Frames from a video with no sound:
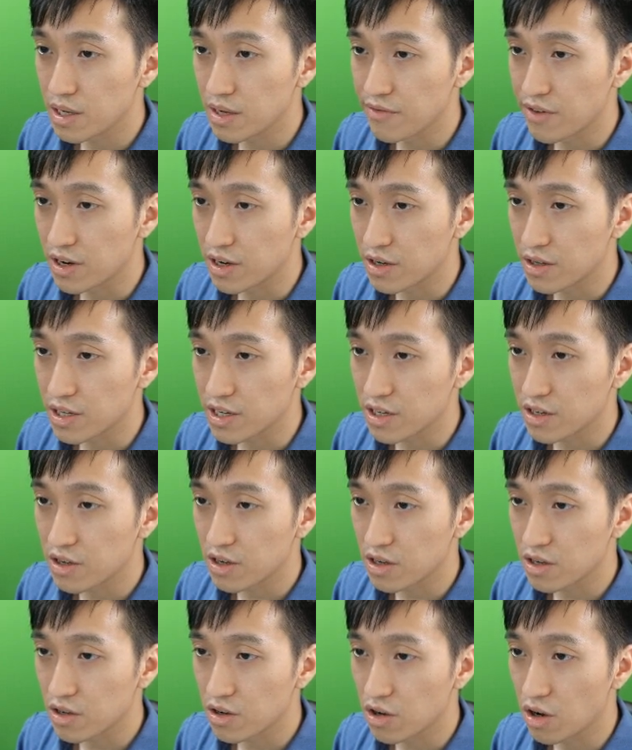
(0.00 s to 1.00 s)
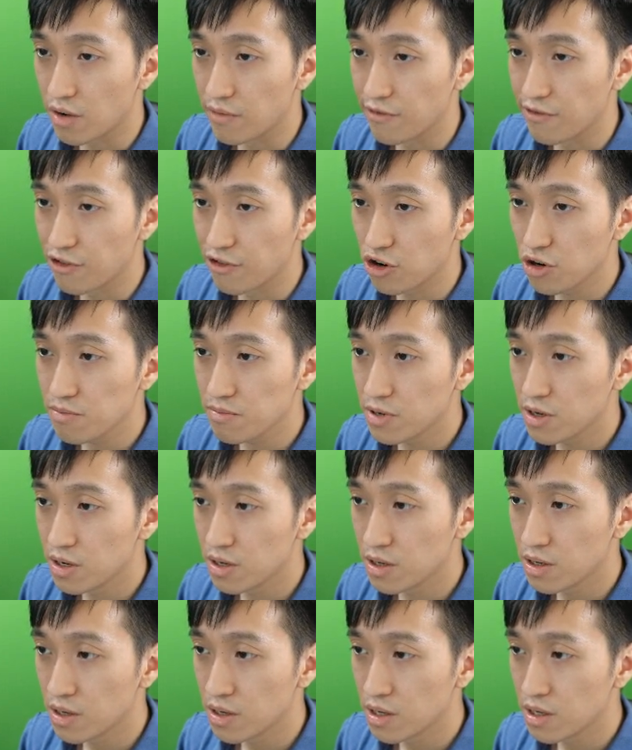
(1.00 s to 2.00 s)
if I click confirm,
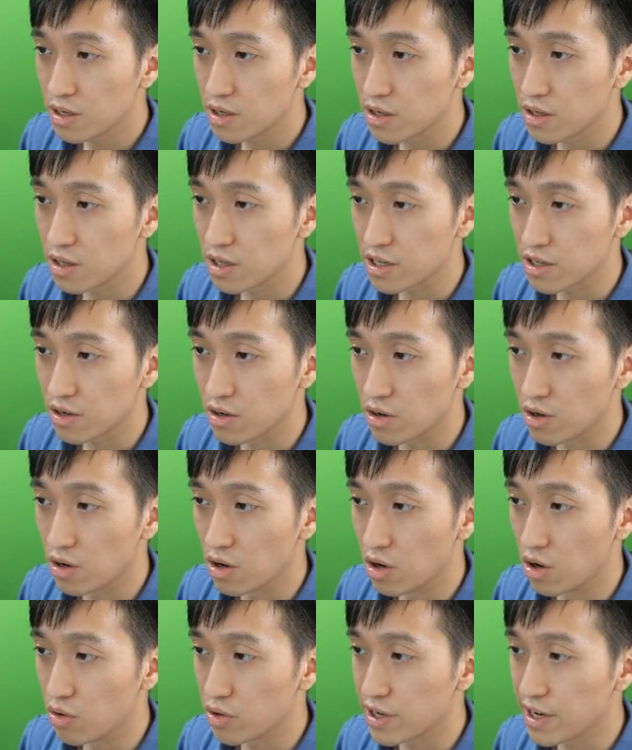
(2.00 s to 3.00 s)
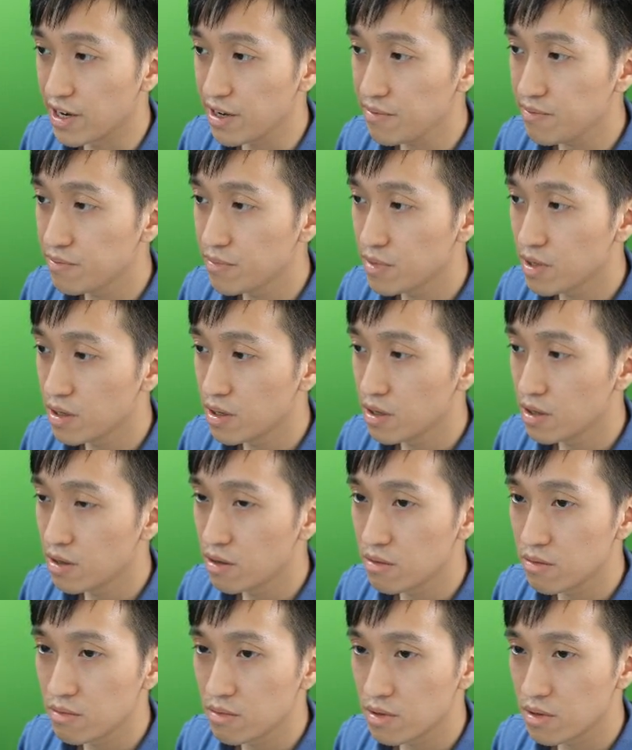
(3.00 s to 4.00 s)
click OK,
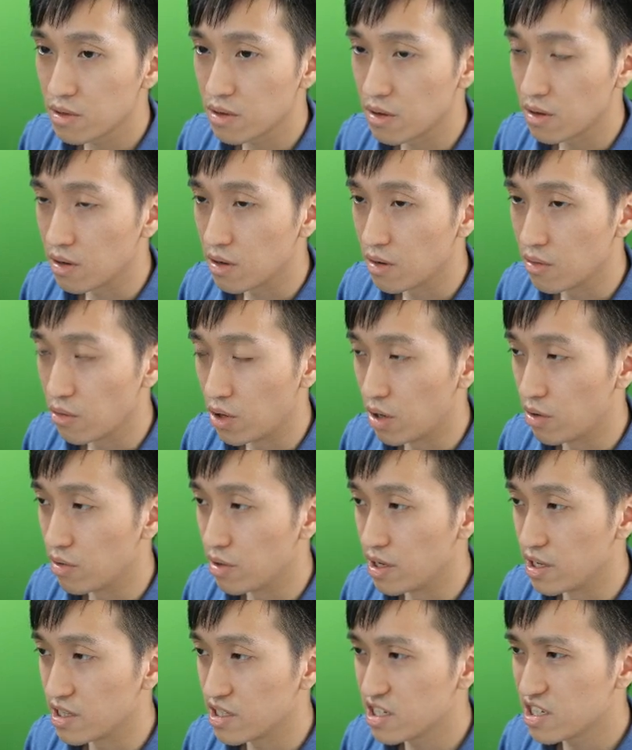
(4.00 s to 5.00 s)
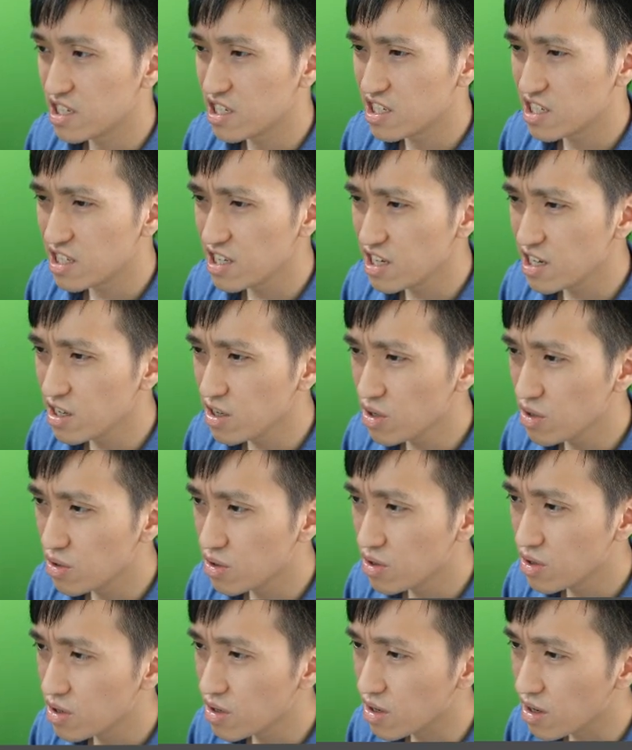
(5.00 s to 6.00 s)
well, it's still
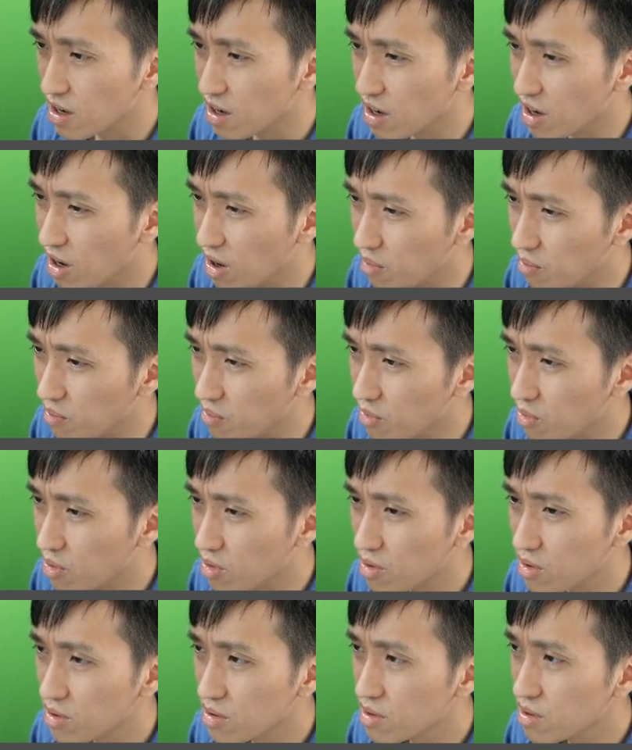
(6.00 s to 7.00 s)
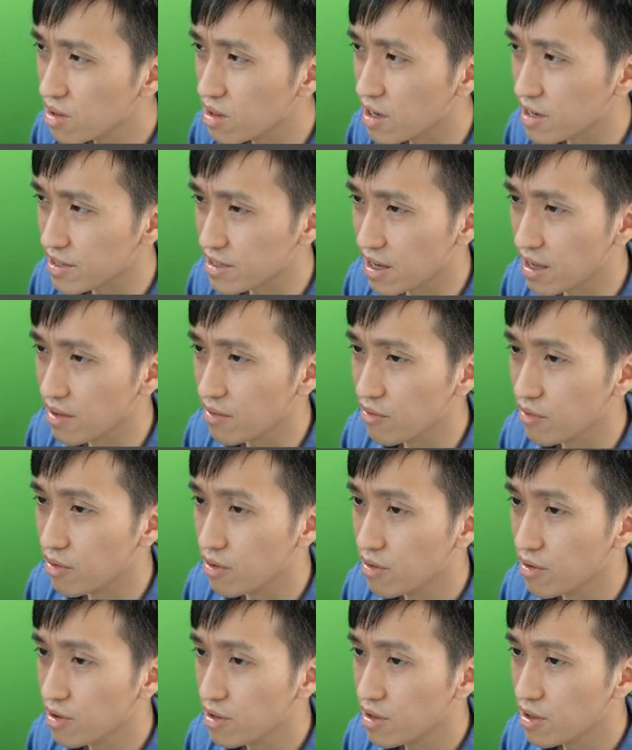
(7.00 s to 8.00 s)
like that.
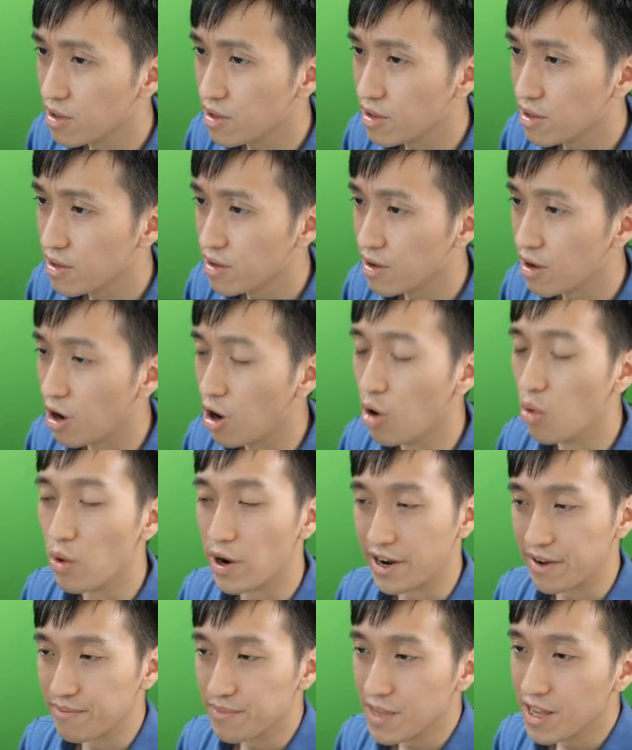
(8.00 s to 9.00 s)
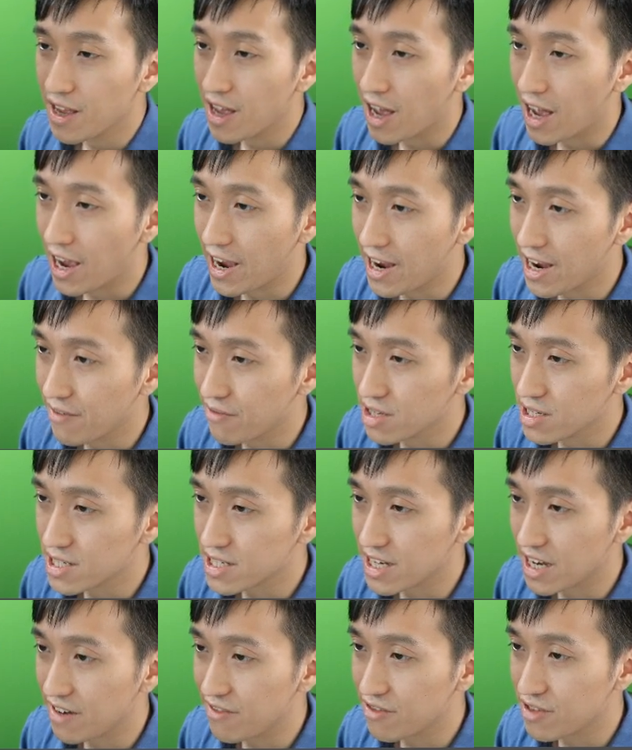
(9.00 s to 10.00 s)
Oh wait, I haven't
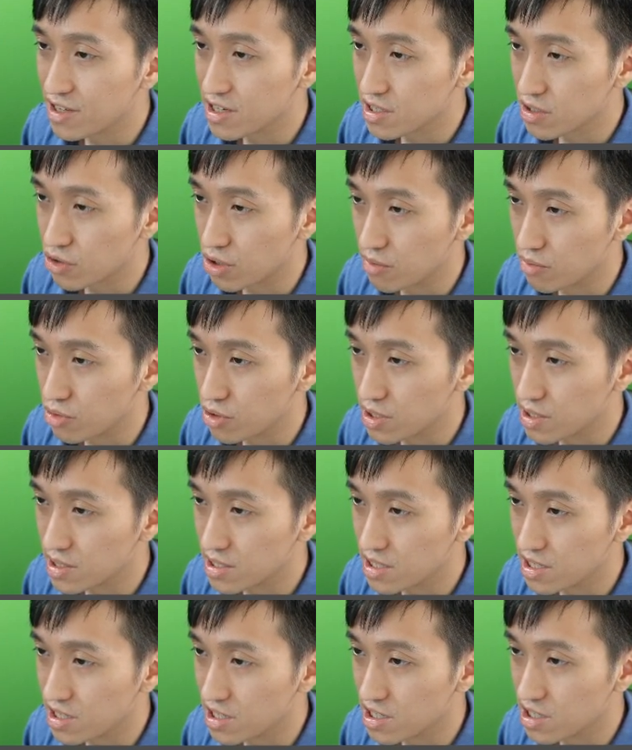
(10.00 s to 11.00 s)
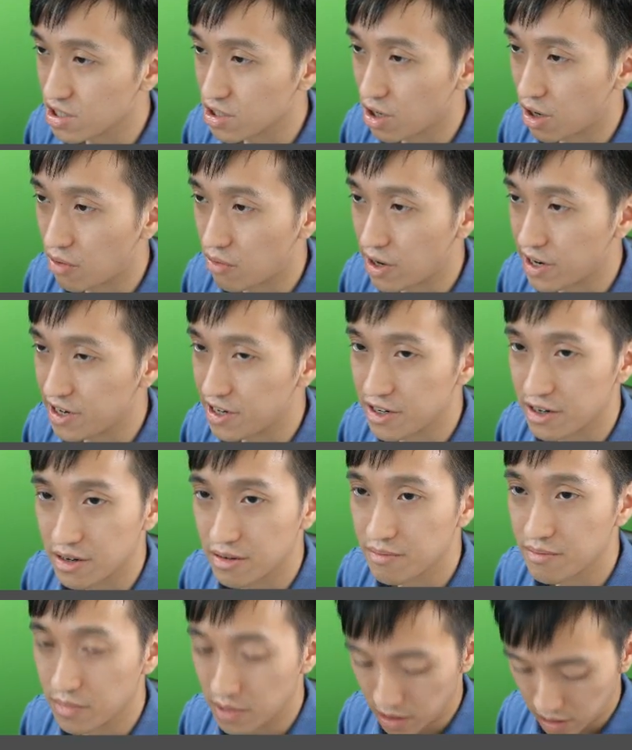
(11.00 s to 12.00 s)
saved this script. You can see this dot right
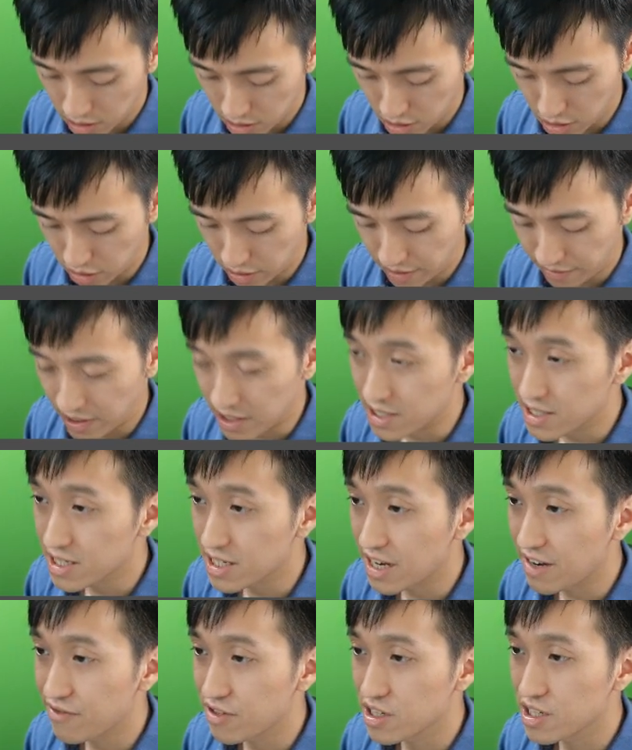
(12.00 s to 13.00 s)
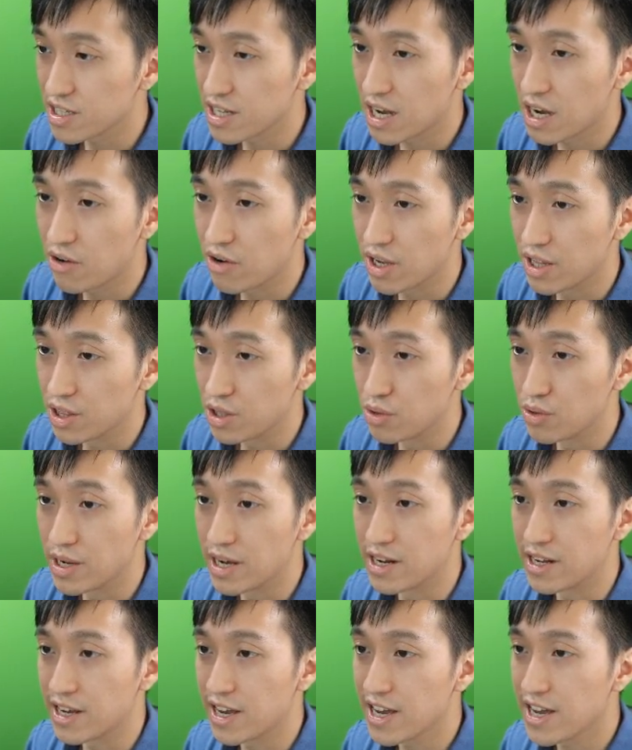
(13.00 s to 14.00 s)
here. So if I save this now and do
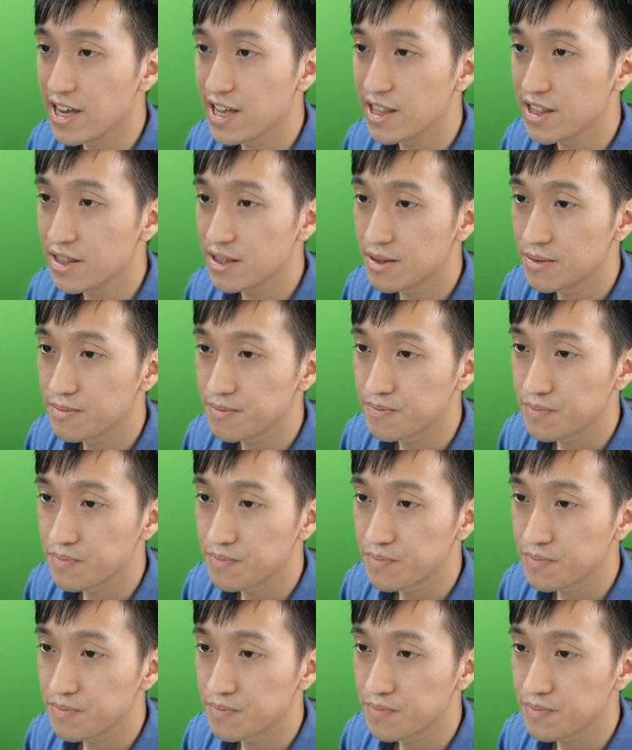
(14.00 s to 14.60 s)
that again,